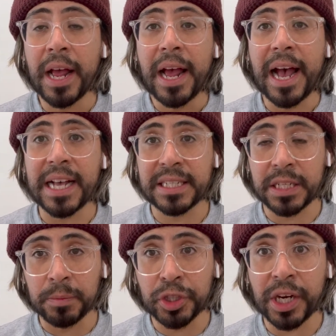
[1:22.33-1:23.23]
has
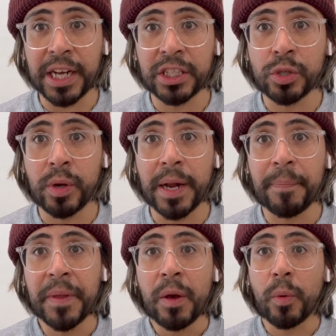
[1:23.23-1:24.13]
some shine to
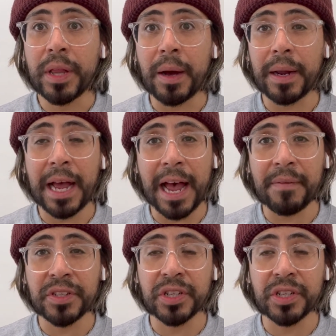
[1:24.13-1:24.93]
it without having